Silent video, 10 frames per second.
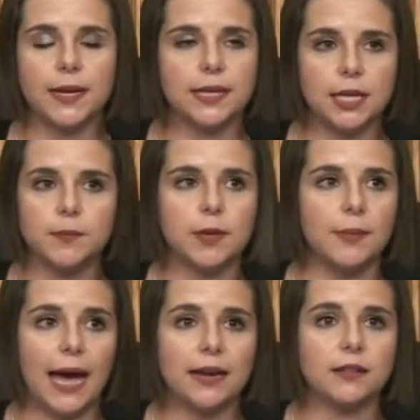and keep in
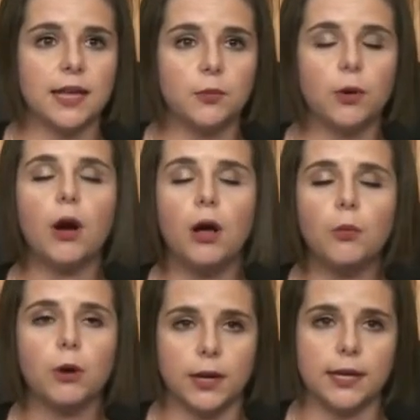mind that we're
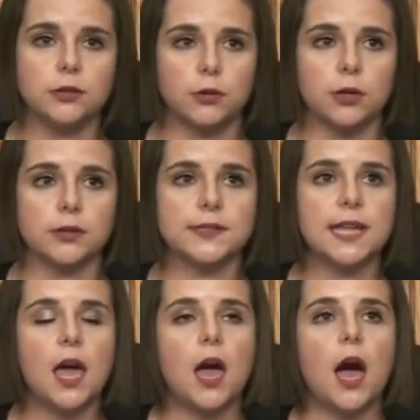all working
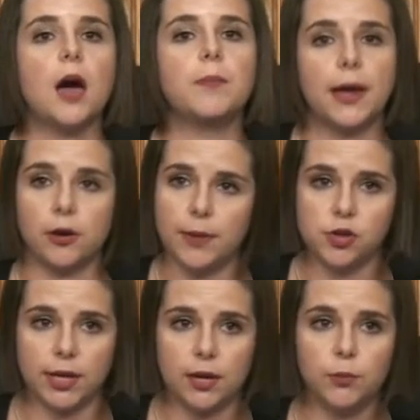towards a better
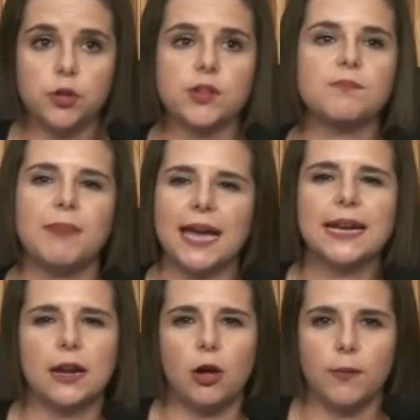Michigan. We just might
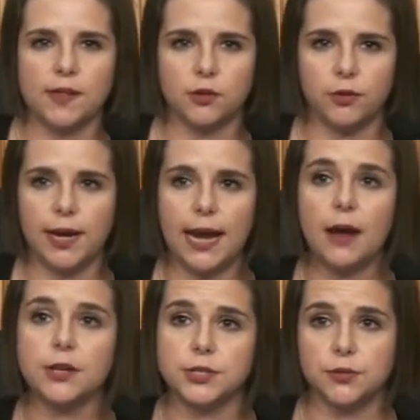not always agree on
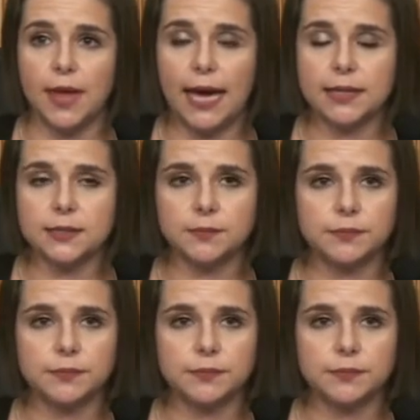how to do that.